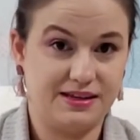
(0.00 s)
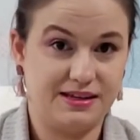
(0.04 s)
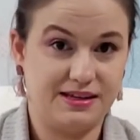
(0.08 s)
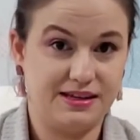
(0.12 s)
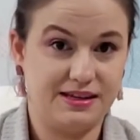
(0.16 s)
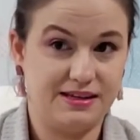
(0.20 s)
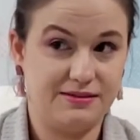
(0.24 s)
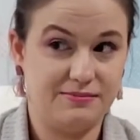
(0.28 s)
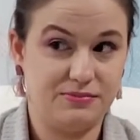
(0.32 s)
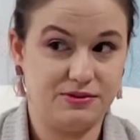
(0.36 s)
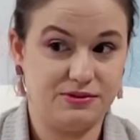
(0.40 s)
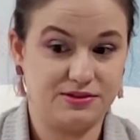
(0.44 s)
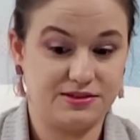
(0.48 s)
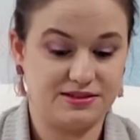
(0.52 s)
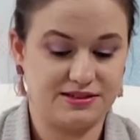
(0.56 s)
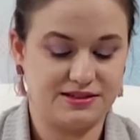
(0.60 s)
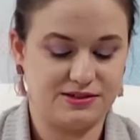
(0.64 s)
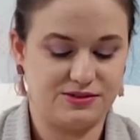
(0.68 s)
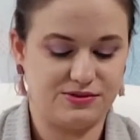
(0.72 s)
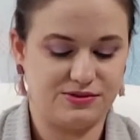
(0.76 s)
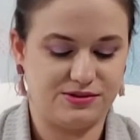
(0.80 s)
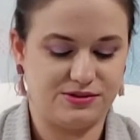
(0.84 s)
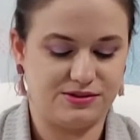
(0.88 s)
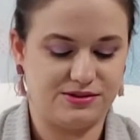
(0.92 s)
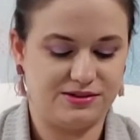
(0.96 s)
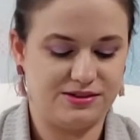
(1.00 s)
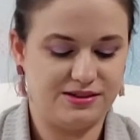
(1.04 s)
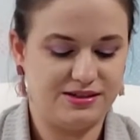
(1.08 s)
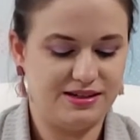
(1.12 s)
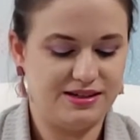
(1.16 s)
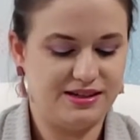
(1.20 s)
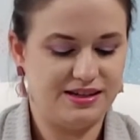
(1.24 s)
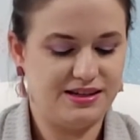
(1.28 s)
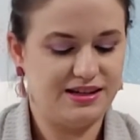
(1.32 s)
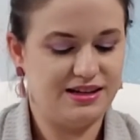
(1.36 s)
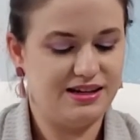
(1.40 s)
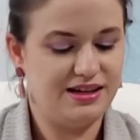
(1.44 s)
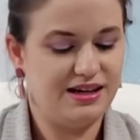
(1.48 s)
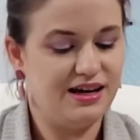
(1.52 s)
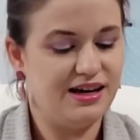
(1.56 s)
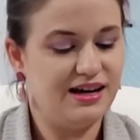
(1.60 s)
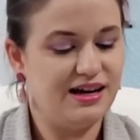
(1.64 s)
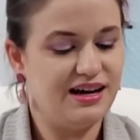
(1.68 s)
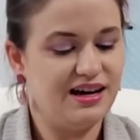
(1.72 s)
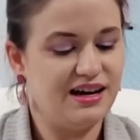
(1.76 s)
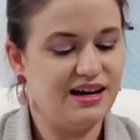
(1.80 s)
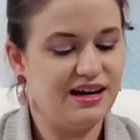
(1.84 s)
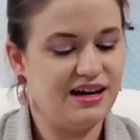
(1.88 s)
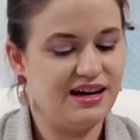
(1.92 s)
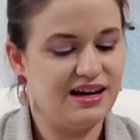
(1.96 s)
impulse control.
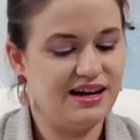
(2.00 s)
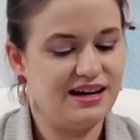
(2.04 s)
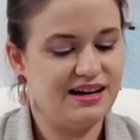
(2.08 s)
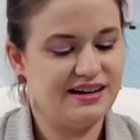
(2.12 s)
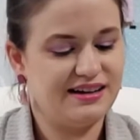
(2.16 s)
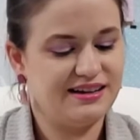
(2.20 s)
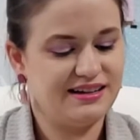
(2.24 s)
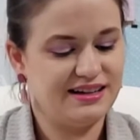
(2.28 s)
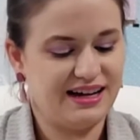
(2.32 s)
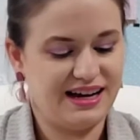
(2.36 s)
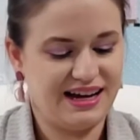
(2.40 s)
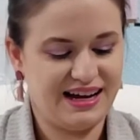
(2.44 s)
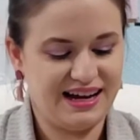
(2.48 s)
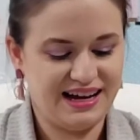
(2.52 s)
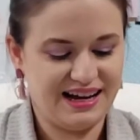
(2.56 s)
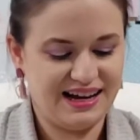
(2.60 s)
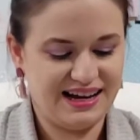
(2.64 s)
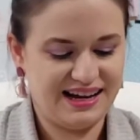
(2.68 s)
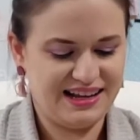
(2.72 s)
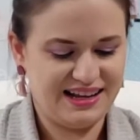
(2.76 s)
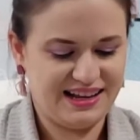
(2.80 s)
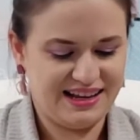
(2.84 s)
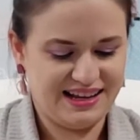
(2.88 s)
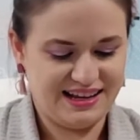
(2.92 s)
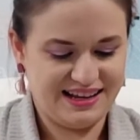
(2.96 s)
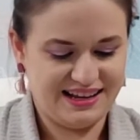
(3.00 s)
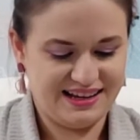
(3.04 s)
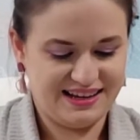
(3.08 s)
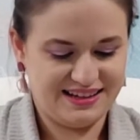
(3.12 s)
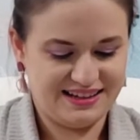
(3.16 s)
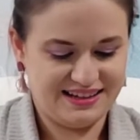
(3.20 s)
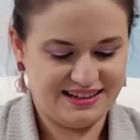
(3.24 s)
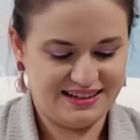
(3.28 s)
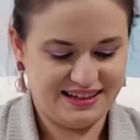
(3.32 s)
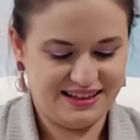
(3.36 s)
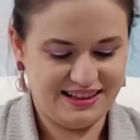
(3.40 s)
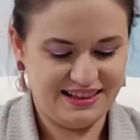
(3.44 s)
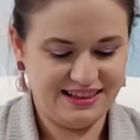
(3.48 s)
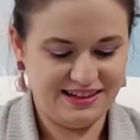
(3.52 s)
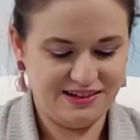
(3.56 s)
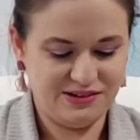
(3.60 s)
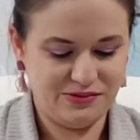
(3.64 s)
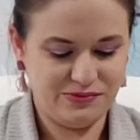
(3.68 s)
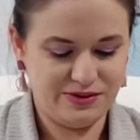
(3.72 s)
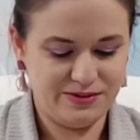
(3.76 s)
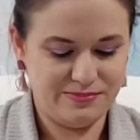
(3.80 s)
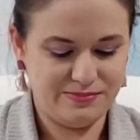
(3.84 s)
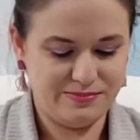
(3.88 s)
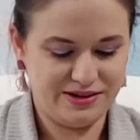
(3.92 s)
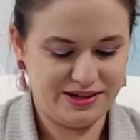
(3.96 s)
Ah! The little
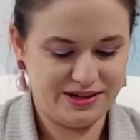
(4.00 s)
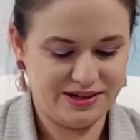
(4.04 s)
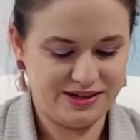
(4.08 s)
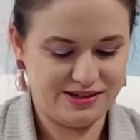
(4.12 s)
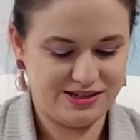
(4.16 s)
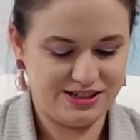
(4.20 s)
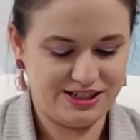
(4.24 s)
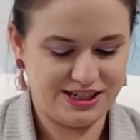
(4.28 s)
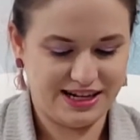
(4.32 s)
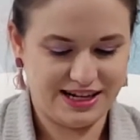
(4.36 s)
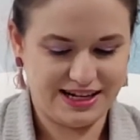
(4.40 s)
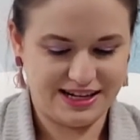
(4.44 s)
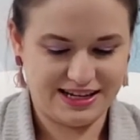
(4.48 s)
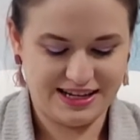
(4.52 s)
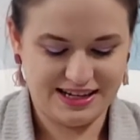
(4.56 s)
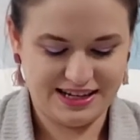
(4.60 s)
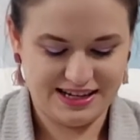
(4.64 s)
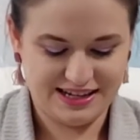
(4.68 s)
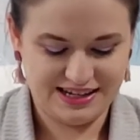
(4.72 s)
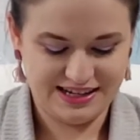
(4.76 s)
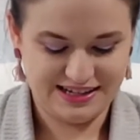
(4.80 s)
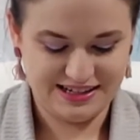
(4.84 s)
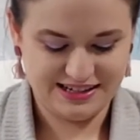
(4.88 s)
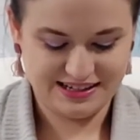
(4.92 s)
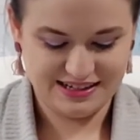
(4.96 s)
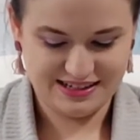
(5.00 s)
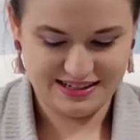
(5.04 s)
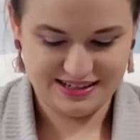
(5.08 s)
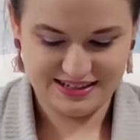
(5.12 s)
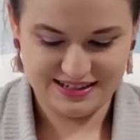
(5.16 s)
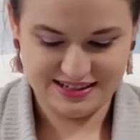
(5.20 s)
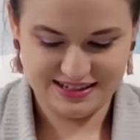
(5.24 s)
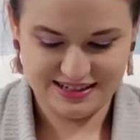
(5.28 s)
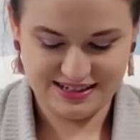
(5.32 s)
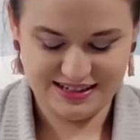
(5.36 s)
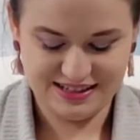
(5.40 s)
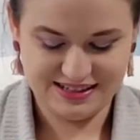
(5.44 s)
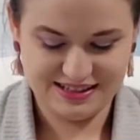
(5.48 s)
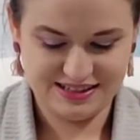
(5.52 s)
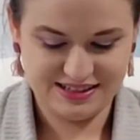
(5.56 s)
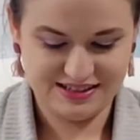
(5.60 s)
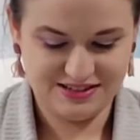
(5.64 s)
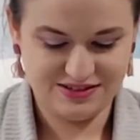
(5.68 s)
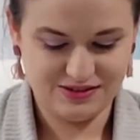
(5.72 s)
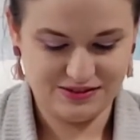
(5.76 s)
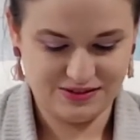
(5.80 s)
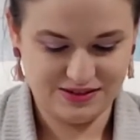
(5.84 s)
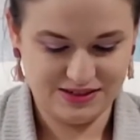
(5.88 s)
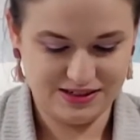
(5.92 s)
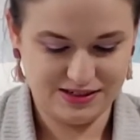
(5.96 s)
windbreaker jacket. It's
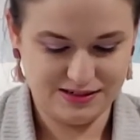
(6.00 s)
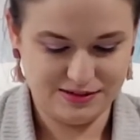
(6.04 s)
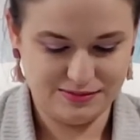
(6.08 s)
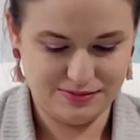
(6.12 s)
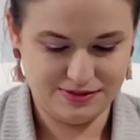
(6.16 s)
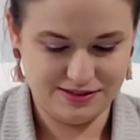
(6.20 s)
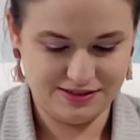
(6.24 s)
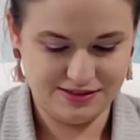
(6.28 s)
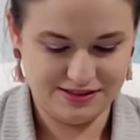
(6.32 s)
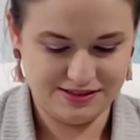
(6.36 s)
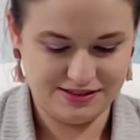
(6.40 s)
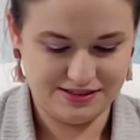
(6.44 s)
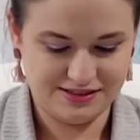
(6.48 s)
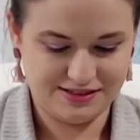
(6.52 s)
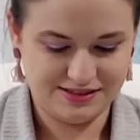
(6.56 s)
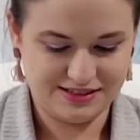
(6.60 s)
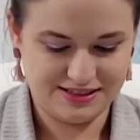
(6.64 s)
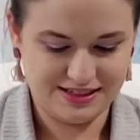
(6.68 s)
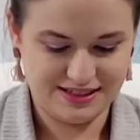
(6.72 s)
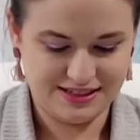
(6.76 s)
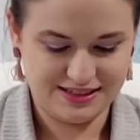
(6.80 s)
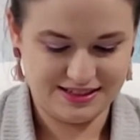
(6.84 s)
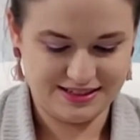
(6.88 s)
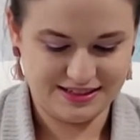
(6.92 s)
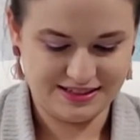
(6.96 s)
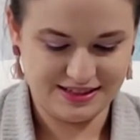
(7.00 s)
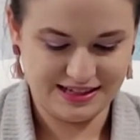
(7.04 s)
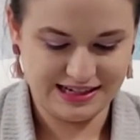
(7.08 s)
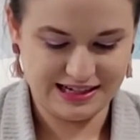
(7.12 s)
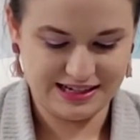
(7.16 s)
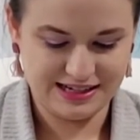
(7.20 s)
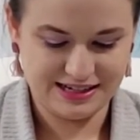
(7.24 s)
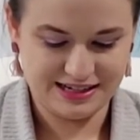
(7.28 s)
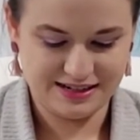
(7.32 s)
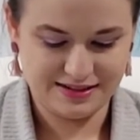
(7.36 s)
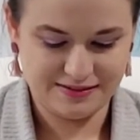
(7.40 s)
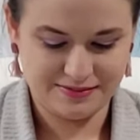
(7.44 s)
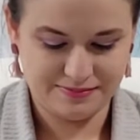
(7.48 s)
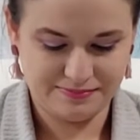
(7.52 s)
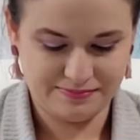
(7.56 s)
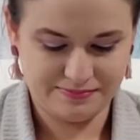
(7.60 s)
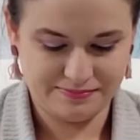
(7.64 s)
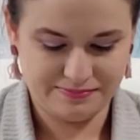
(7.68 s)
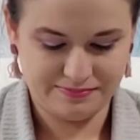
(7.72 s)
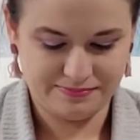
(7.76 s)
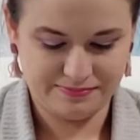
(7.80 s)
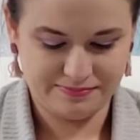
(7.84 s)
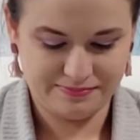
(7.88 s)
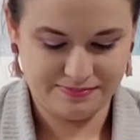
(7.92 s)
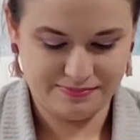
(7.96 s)
adorable. It's like,
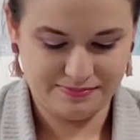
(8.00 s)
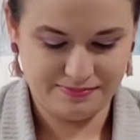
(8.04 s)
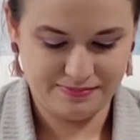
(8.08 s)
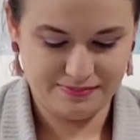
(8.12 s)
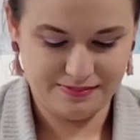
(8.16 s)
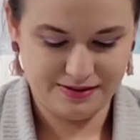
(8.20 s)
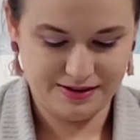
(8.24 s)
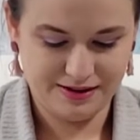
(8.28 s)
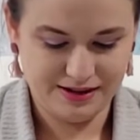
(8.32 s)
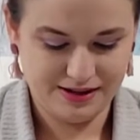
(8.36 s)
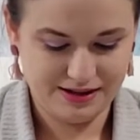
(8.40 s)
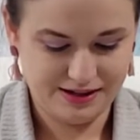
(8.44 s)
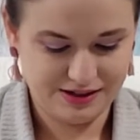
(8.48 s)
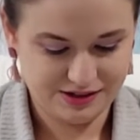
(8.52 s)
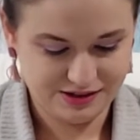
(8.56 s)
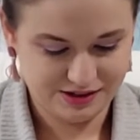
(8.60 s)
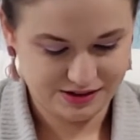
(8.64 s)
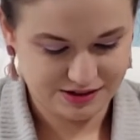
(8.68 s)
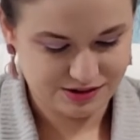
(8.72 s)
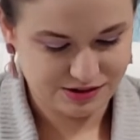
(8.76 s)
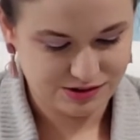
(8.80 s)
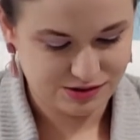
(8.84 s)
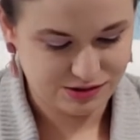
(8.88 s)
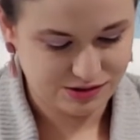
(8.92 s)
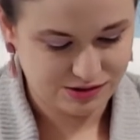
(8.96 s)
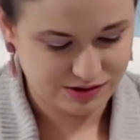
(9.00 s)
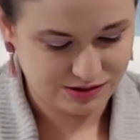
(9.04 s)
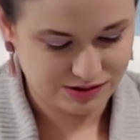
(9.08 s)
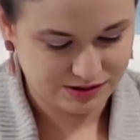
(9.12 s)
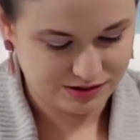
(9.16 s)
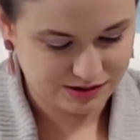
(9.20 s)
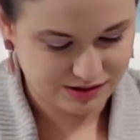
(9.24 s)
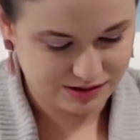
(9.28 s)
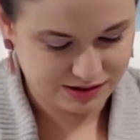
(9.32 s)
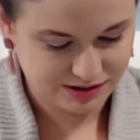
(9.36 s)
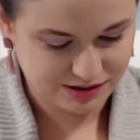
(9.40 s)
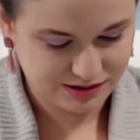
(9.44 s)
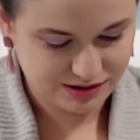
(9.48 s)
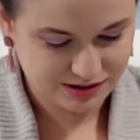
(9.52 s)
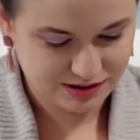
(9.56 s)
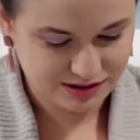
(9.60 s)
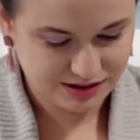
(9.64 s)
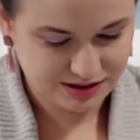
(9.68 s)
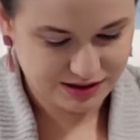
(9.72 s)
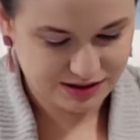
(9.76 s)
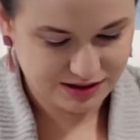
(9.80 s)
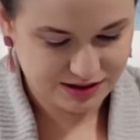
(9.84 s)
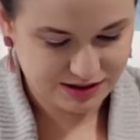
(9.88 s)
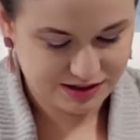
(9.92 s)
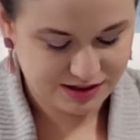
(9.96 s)
oh, cool.
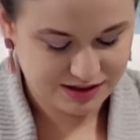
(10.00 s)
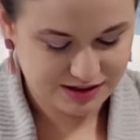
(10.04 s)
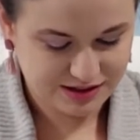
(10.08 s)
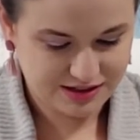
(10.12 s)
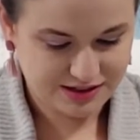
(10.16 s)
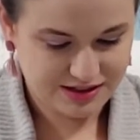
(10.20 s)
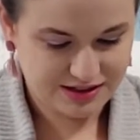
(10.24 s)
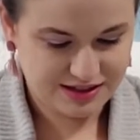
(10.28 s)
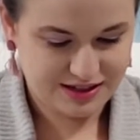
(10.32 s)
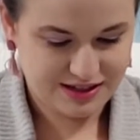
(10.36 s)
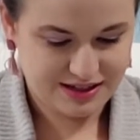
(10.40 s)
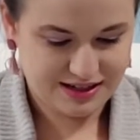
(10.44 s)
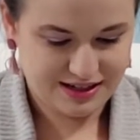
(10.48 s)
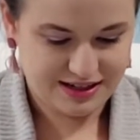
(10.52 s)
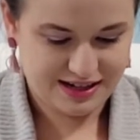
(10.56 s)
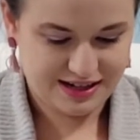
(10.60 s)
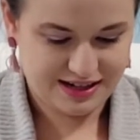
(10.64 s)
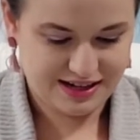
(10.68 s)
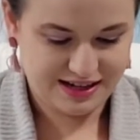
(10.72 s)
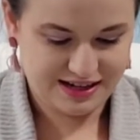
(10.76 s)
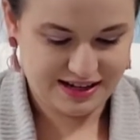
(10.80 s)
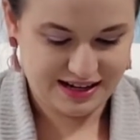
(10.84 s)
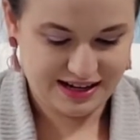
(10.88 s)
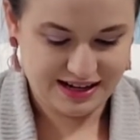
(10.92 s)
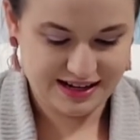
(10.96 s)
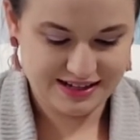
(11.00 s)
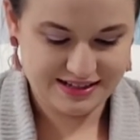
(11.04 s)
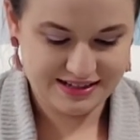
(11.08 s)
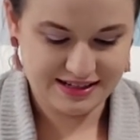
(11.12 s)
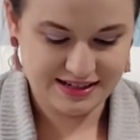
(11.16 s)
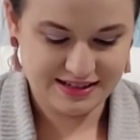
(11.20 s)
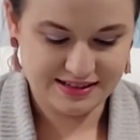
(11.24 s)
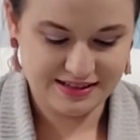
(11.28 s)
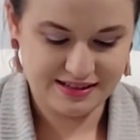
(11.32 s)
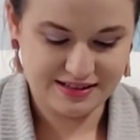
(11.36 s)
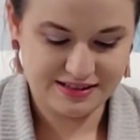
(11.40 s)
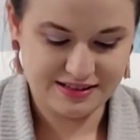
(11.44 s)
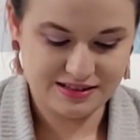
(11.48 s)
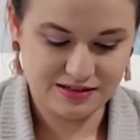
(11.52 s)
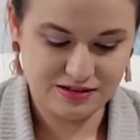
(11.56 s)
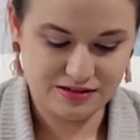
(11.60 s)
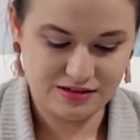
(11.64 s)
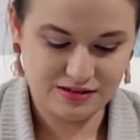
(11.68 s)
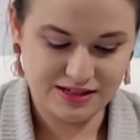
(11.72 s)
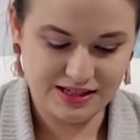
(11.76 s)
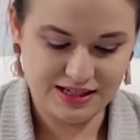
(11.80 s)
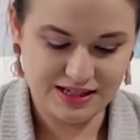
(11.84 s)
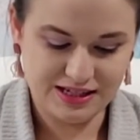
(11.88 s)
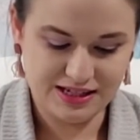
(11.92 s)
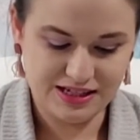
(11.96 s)
And it has like this little
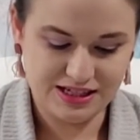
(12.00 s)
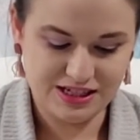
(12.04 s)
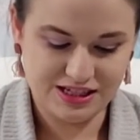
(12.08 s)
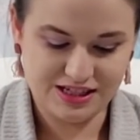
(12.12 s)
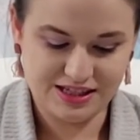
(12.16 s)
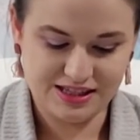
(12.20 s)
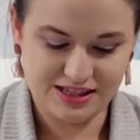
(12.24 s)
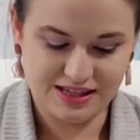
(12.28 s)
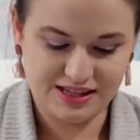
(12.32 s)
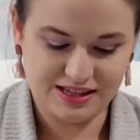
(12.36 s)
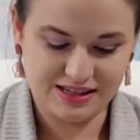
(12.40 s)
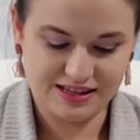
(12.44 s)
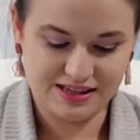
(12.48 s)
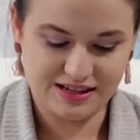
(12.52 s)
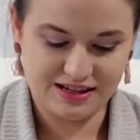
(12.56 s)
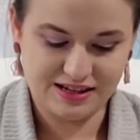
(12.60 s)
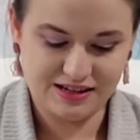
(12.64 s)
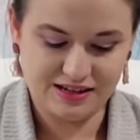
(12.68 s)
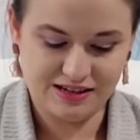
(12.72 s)
hinge thing that